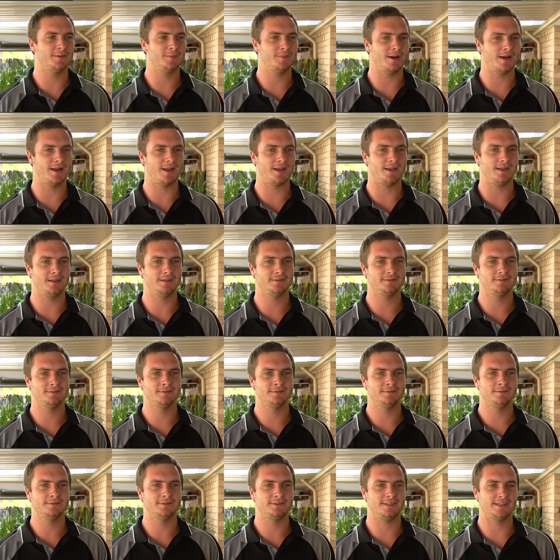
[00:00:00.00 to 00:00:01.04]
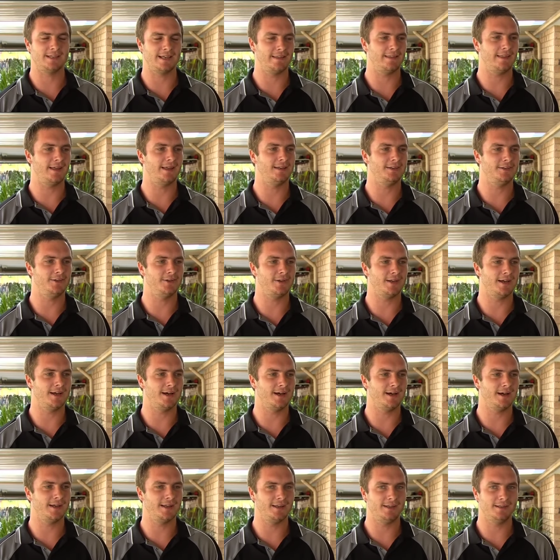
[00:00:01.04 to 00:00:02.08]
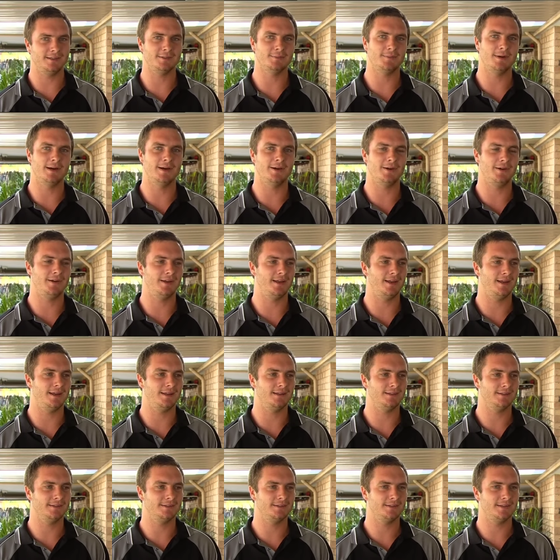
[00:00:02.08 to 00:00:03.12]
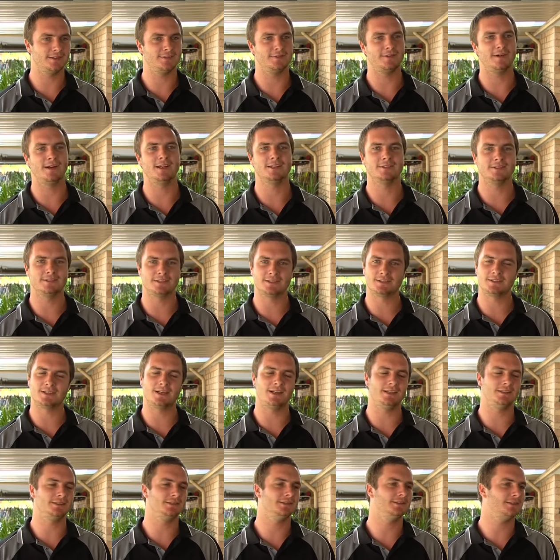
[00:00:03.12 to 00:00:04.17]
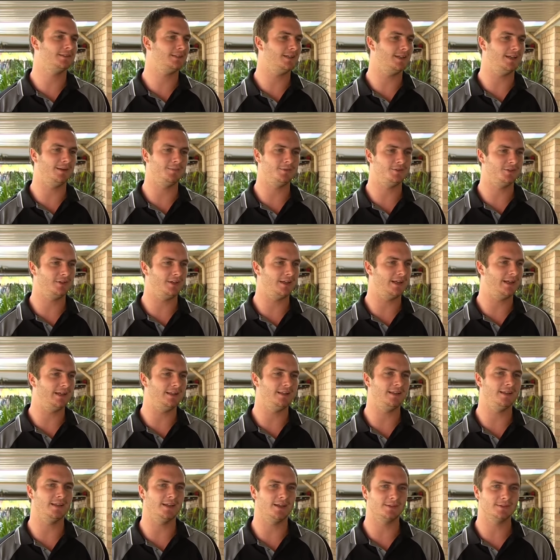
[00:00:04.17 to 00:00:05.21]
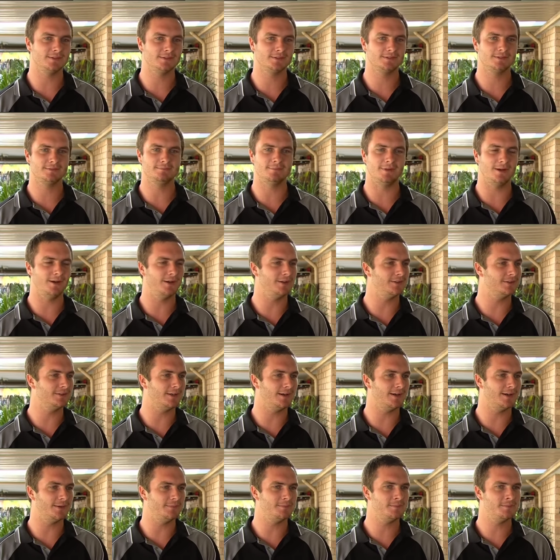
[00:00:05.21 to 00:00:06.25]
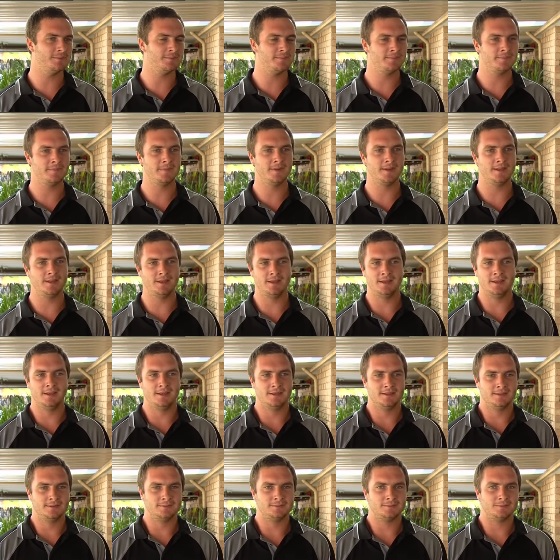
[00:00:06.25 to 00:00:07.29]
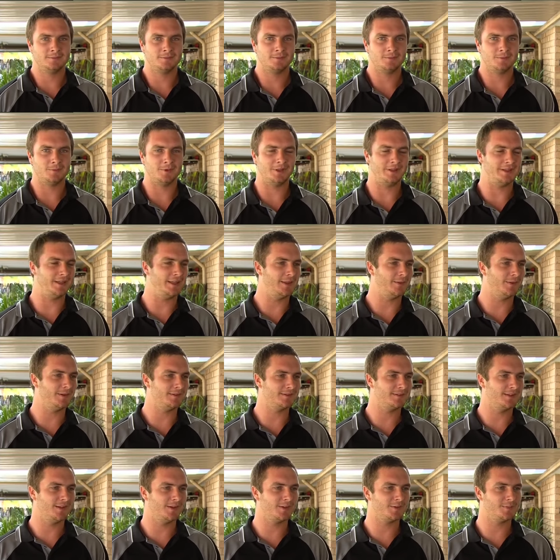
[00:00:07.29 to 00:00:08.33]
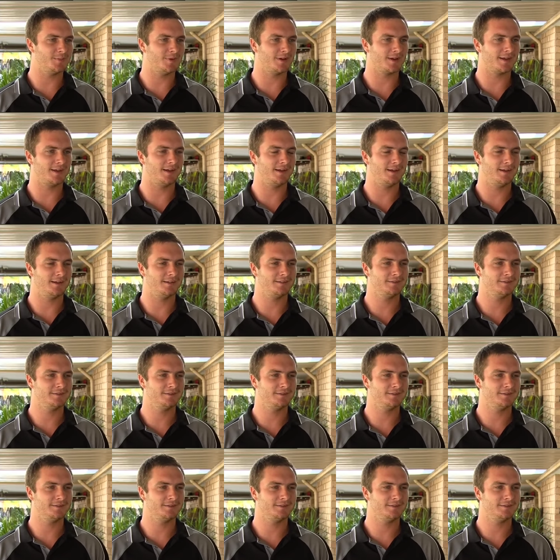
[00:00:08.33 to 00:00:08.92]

to pay to get that new car into my own hands as far as registration, stamp duty, anything else? My own time, when they're the ones that lost my car.